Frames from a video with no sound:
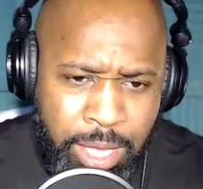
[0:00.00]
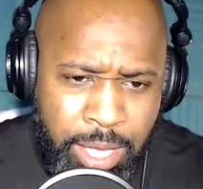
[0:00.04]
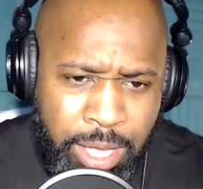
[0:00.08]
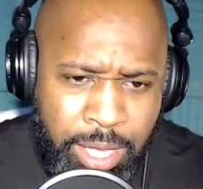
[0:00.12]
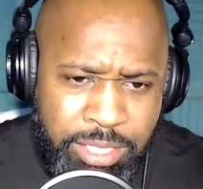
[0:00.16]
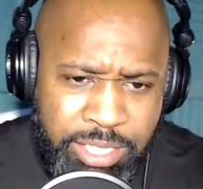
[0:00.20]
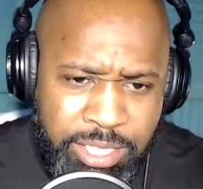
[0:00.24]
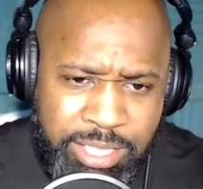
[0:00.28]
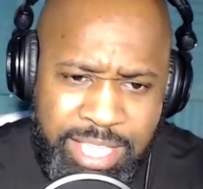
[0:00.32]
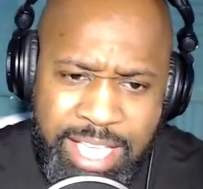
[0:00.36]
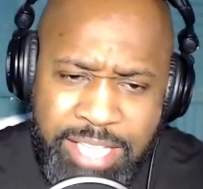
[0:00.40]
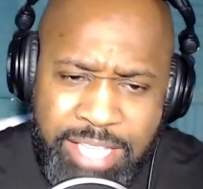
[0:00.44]

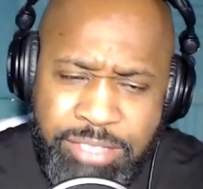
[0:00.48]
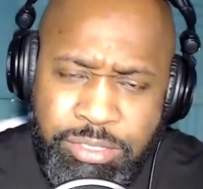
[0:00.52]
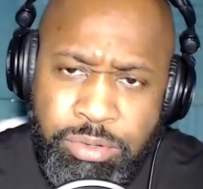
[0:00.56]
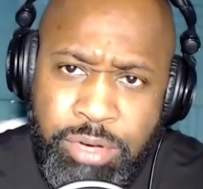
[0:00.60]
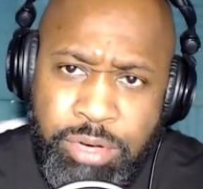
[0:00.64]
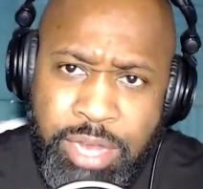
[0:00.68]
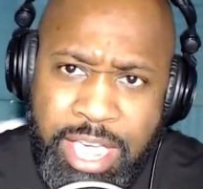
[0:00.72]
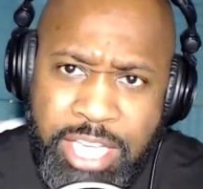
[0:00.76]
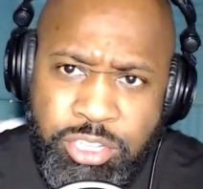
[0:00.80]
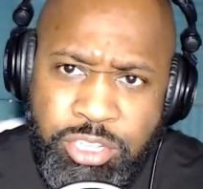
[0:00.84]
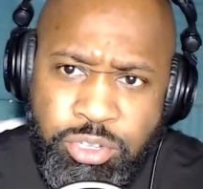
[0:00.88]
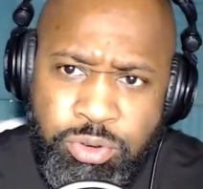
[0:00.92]
The Castle
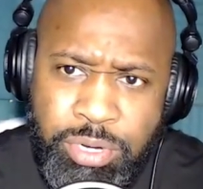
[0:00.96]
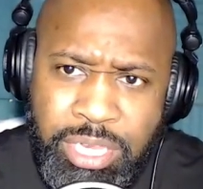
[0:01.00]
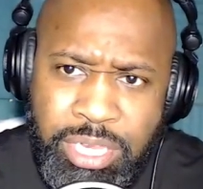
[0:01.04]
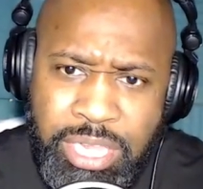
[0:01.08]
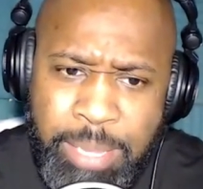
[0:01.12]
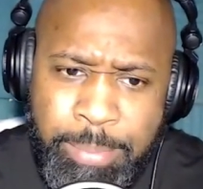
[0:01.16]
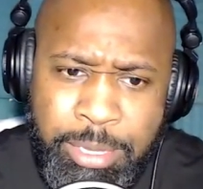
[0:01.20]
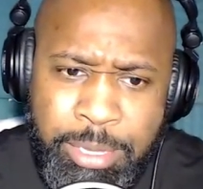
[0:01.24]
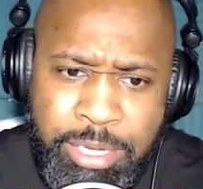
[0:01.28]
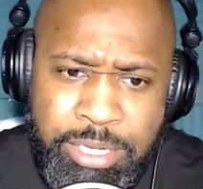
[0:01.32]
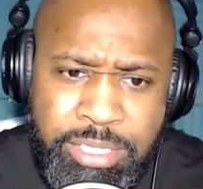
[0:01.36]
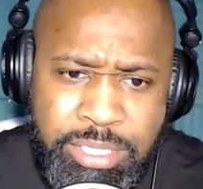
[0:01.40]
Doctrine
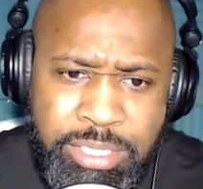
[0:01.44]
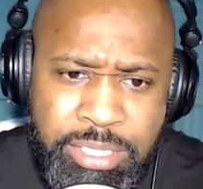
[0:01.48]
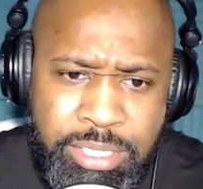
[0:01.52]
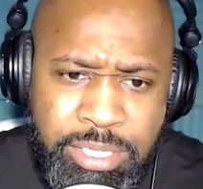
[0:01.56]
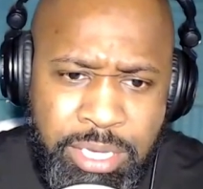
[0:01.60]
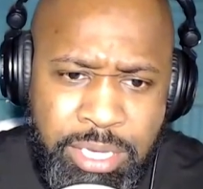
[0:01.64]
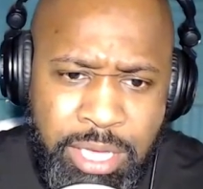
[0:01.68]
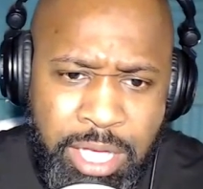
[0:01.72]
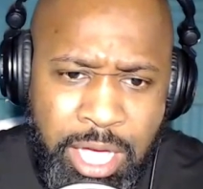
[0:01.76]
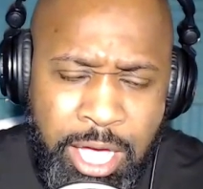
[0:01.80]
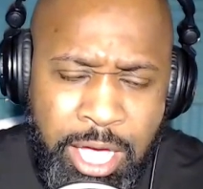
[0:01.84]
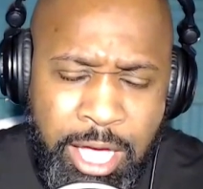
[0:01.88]
limits
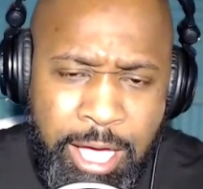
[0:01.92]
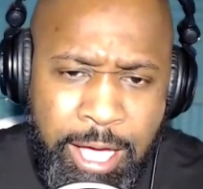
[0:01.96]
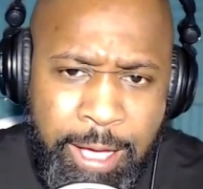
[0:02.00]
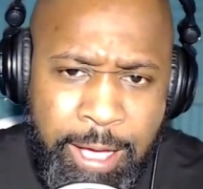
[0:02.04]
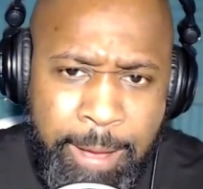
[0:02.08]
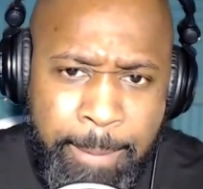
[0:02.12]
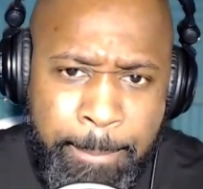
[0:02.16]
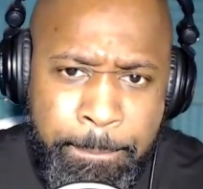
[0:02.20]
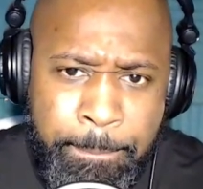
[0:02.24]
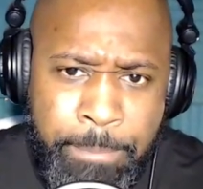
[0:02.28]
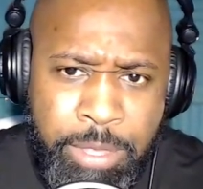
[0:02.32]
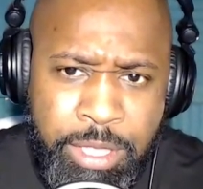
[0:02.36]

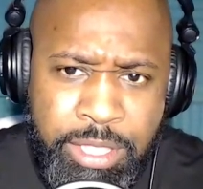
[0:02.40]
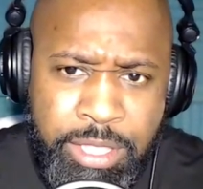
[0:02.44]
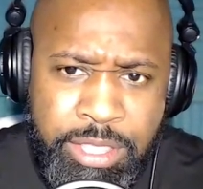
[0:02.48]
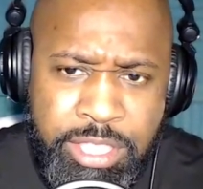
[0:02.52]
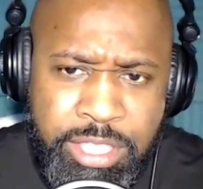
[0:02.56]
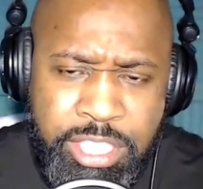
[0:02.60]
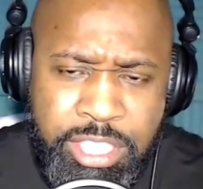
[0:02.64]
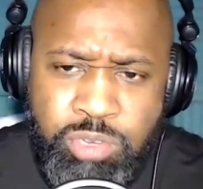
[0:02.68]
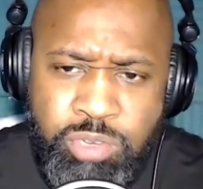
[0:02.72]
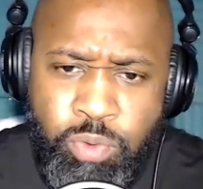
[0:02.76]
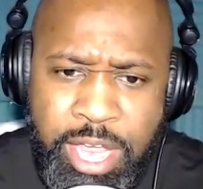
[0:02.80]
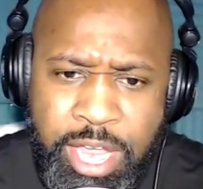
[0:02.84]

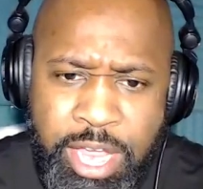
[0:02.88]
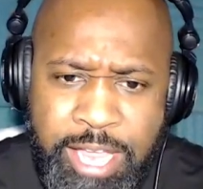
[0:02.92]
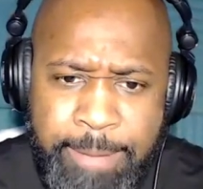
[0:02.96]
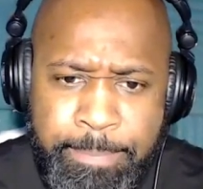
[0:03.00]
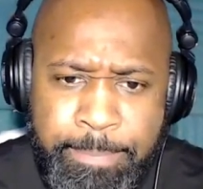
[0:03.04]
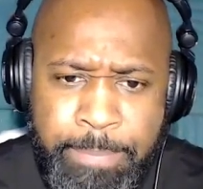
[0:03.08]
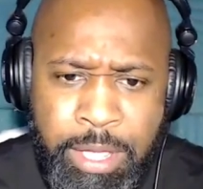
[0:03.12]
this right